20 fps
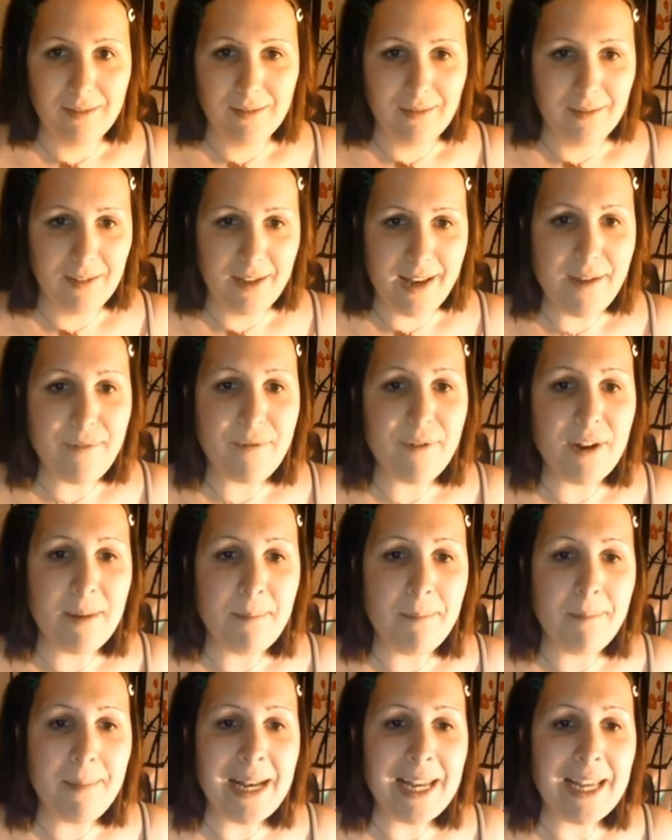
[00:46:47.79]
Never in a
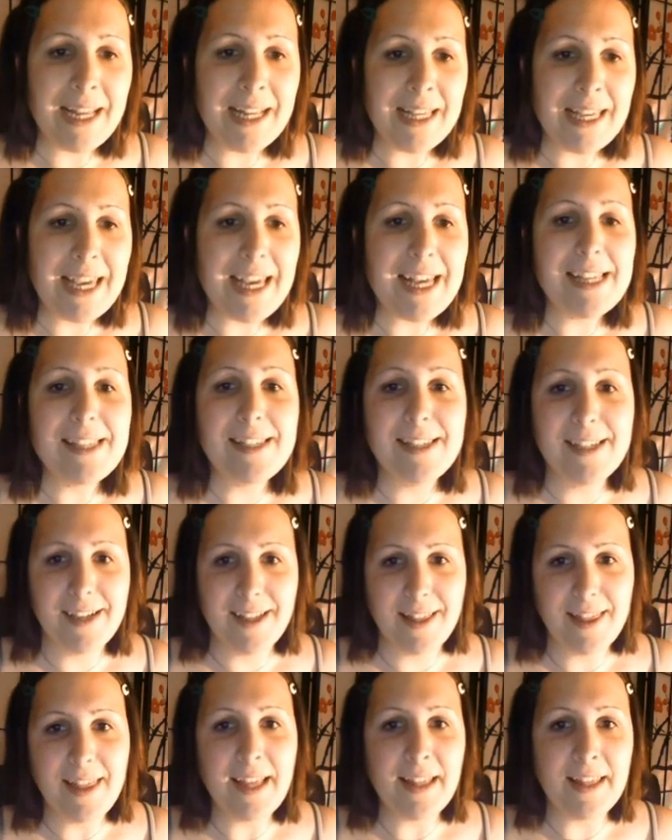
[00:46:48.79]
million years did I
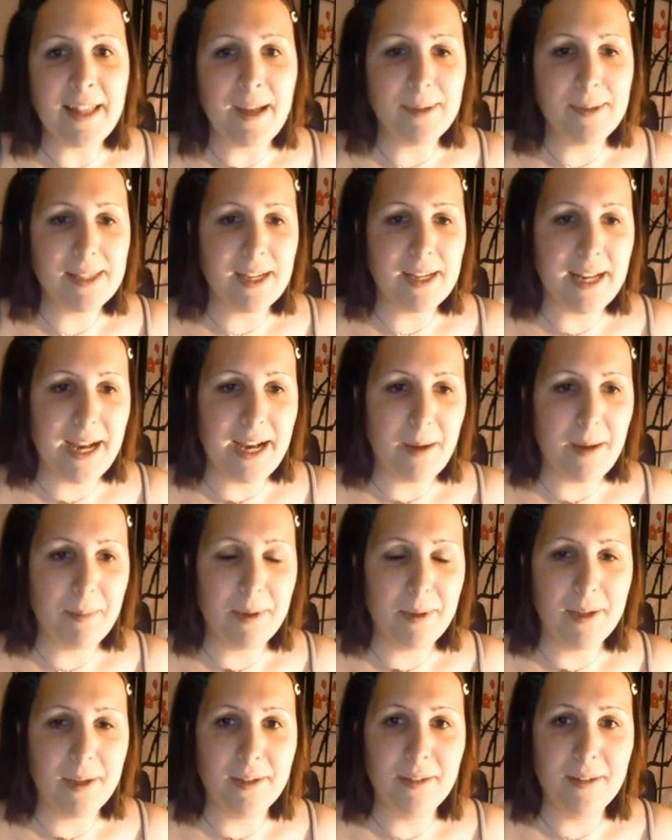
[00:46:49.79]
think that was going to
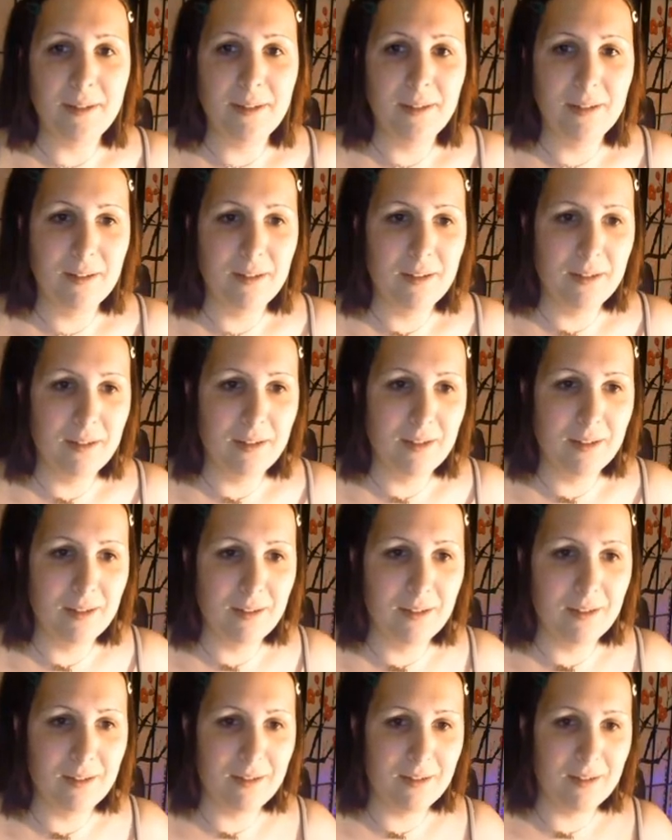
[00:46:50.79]
happen.
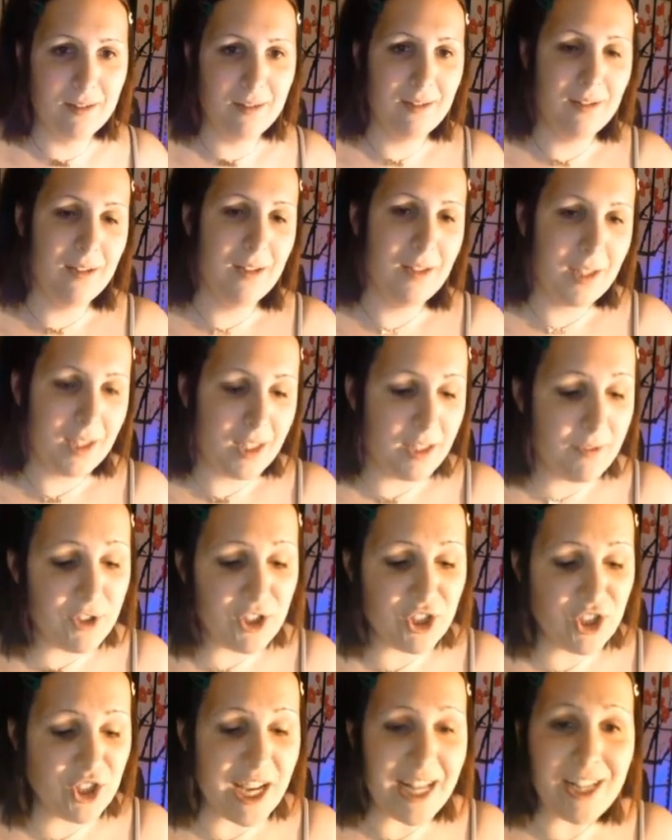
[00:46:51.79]
You've
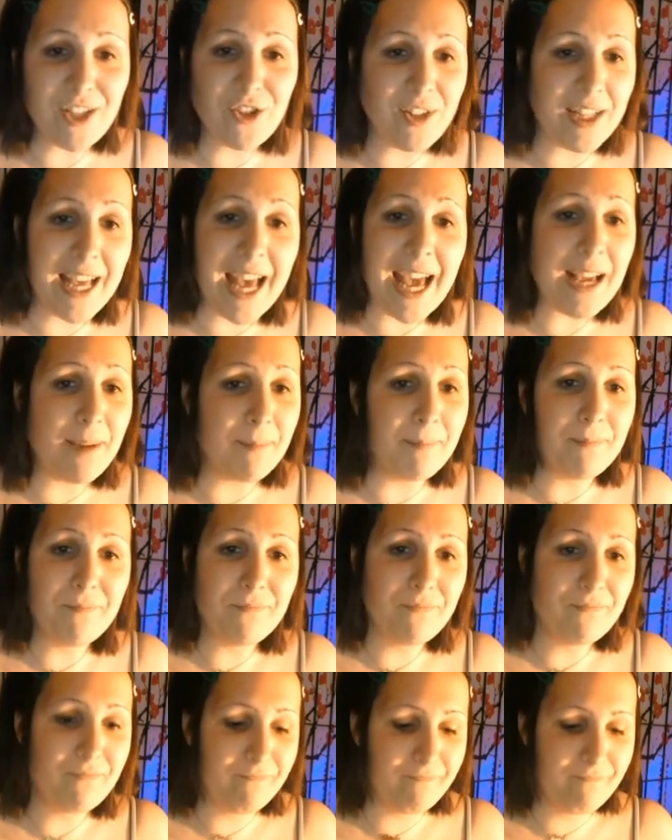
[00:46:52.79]
just changed the game.
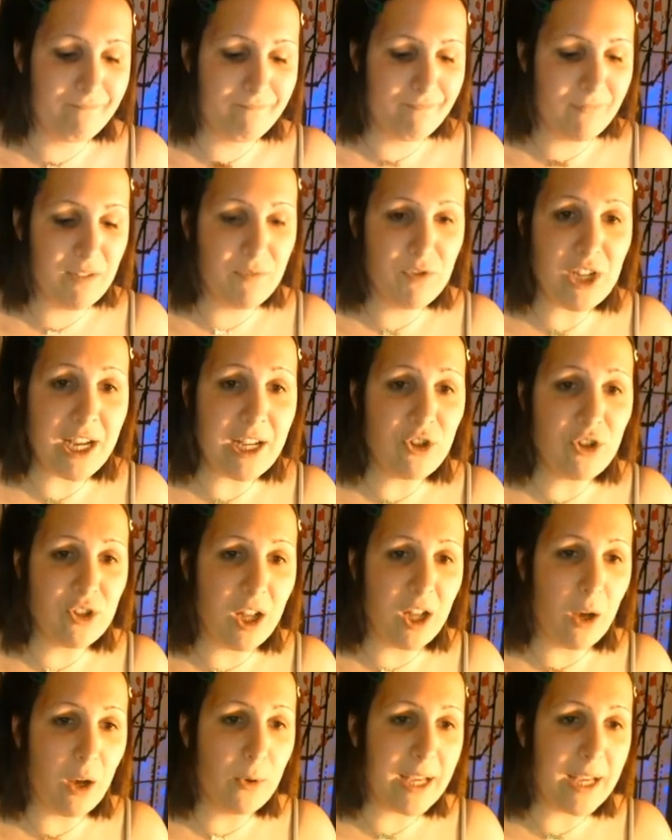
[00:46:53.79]
You've changed the
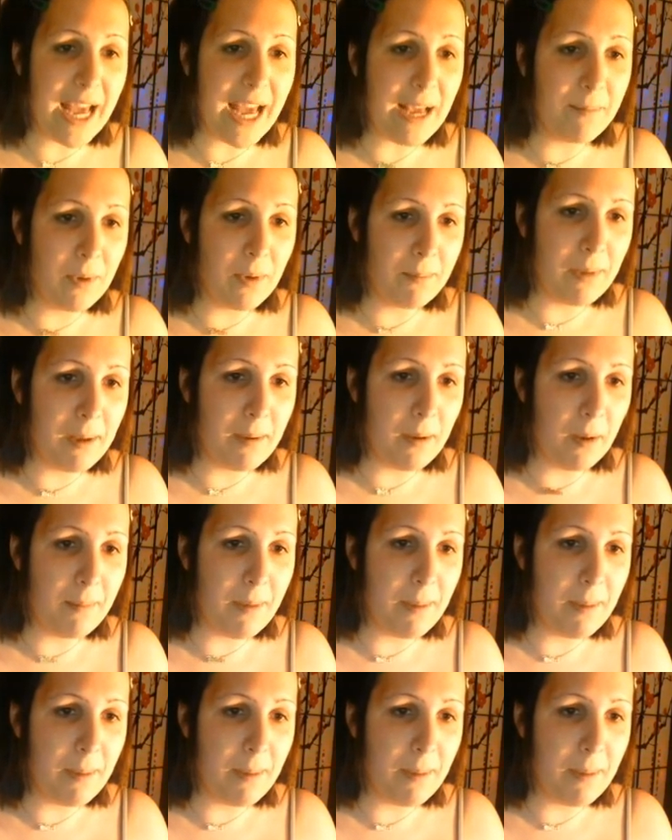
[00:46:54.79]
whole game on my on my